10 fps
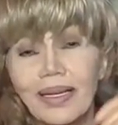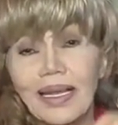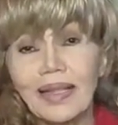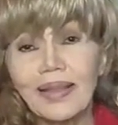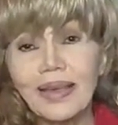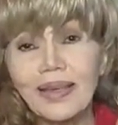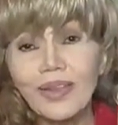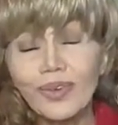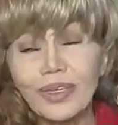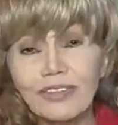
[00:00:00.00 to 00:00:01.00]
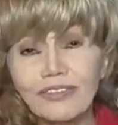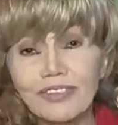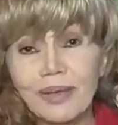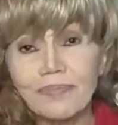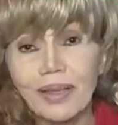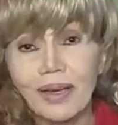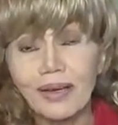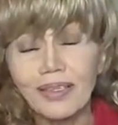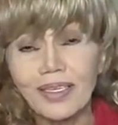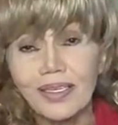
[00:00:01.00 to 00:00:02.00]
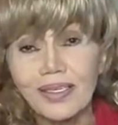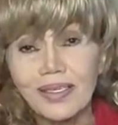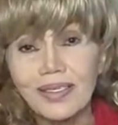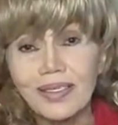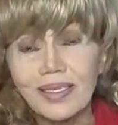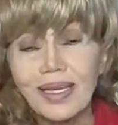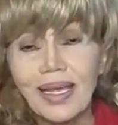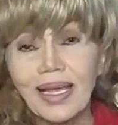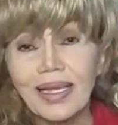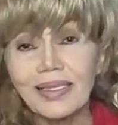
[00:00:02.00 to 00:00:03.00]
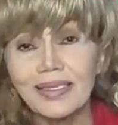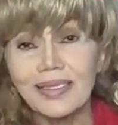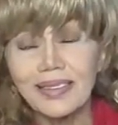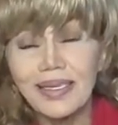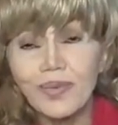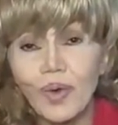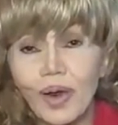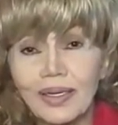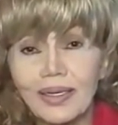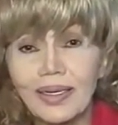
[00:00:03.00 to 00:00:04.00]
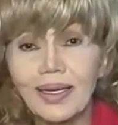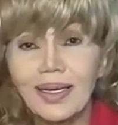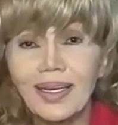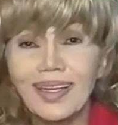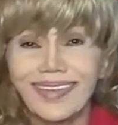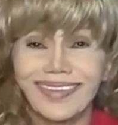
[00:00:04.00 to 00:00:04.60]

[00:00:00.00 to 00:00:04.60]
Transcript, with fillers: And then you lift up the curtains and see what yeah.